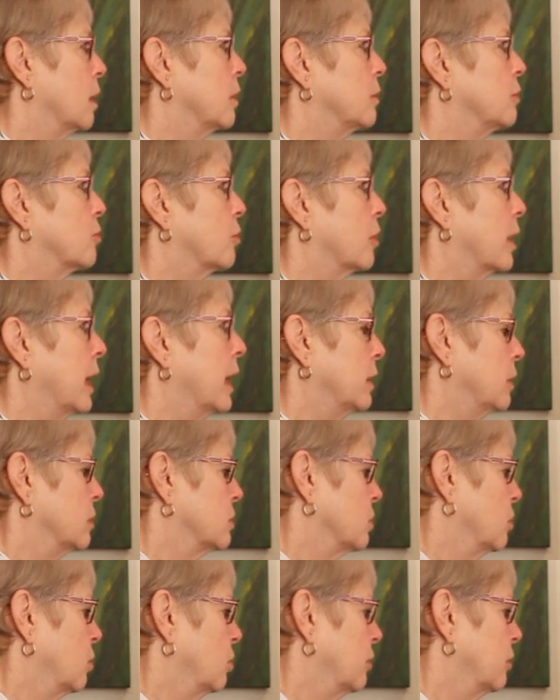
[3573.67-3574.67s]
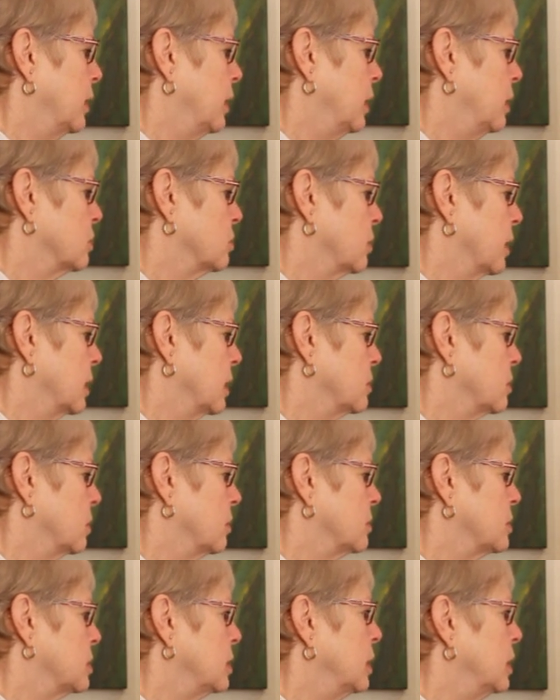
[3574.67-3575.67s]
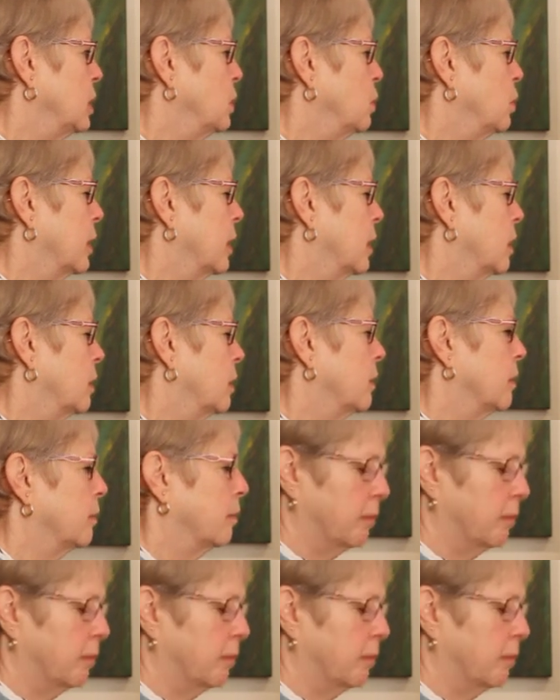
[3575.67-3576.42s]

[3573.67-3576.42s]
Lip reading: drag this over here so I can sort of see where